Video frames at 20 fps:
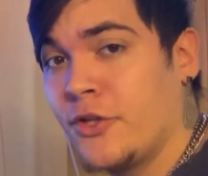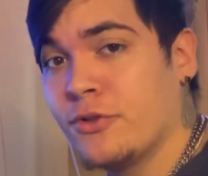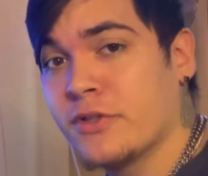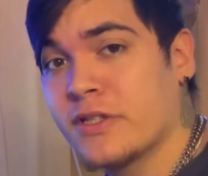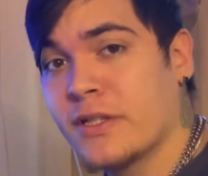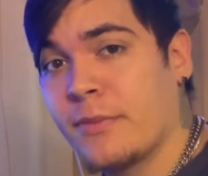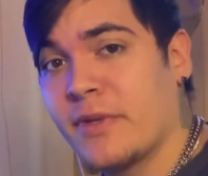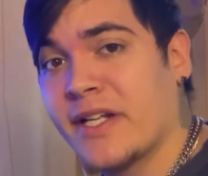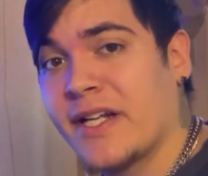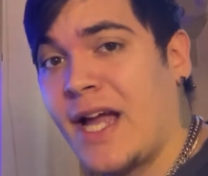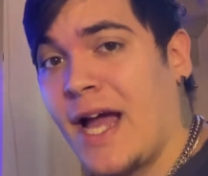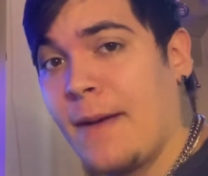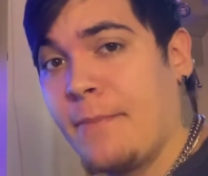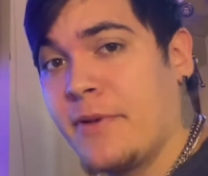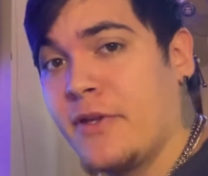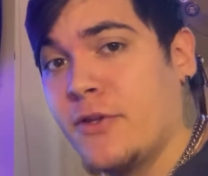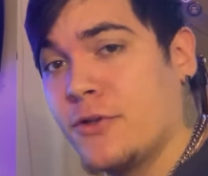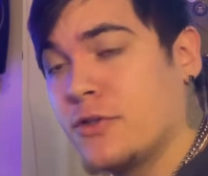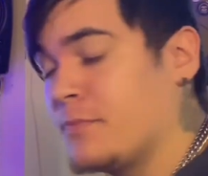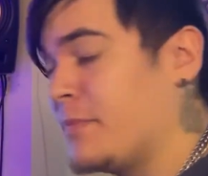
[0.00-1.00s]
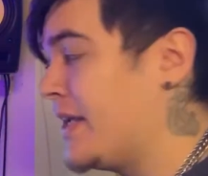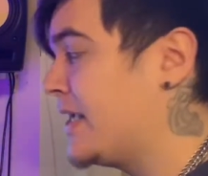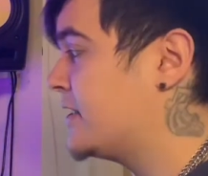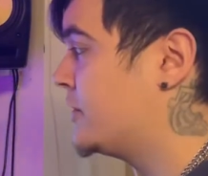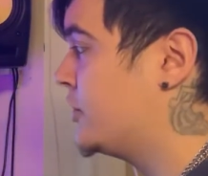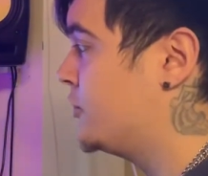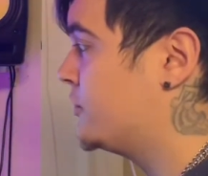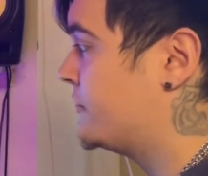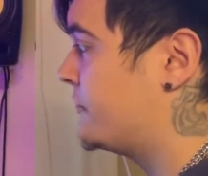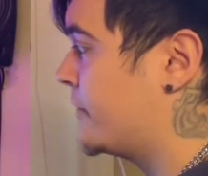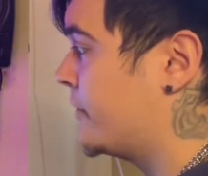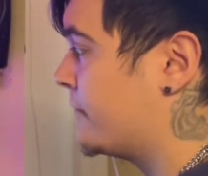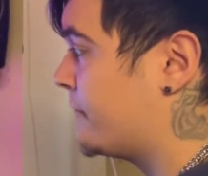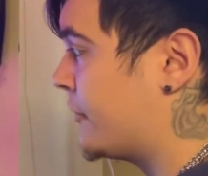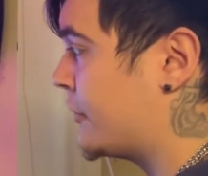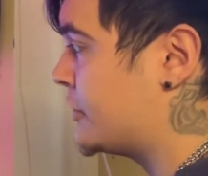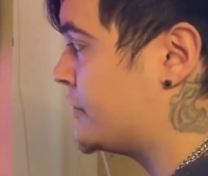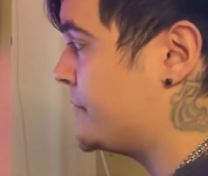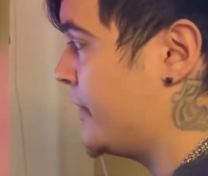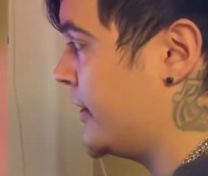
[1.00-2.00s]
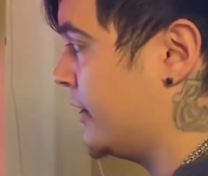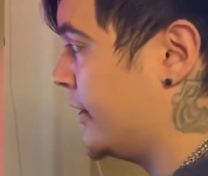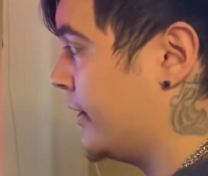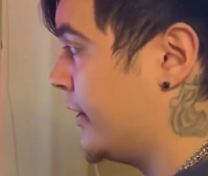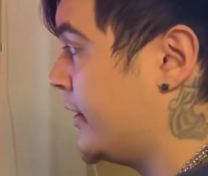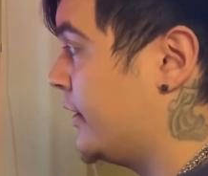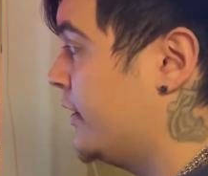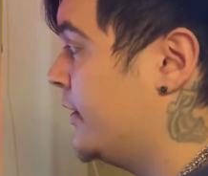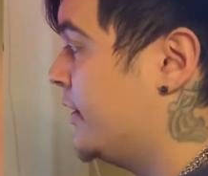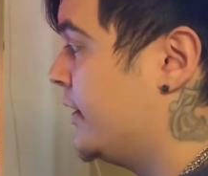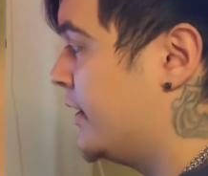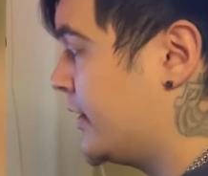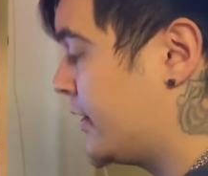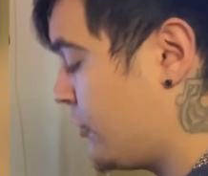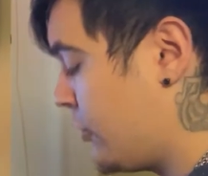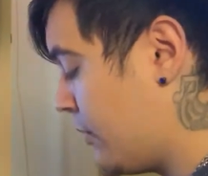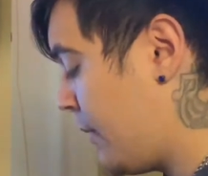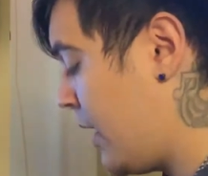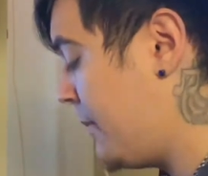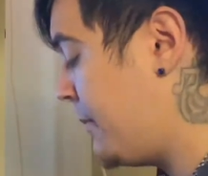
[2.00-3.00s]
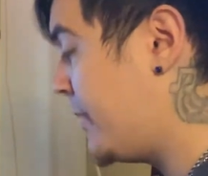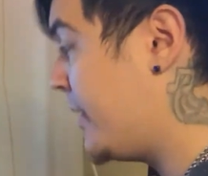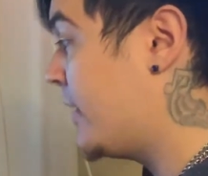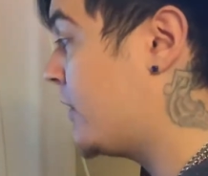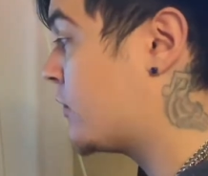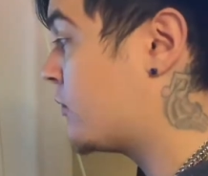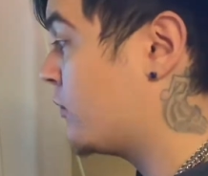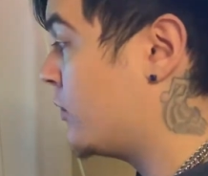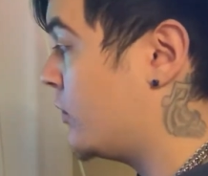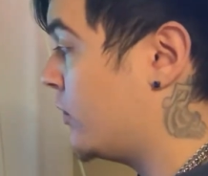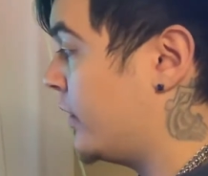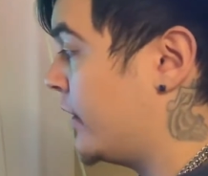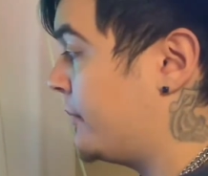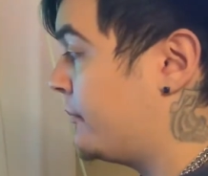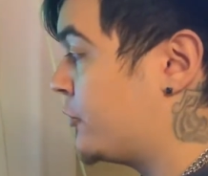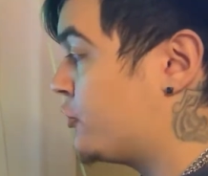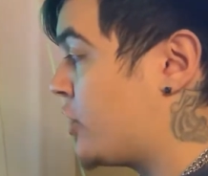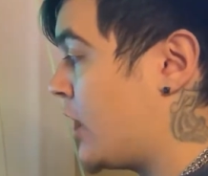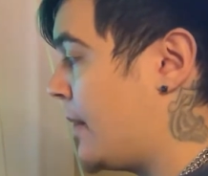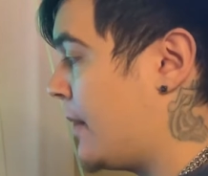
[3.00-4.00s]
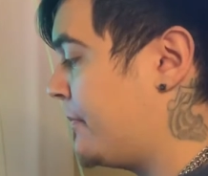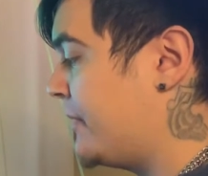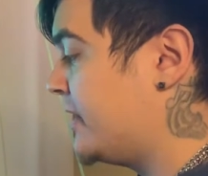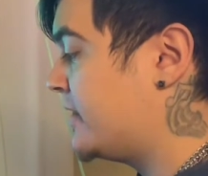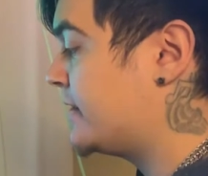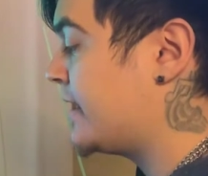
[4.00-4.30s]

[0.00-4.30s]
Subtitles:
do is I'm going to copy those bass notes for the first melody, go to my piano roll and drop these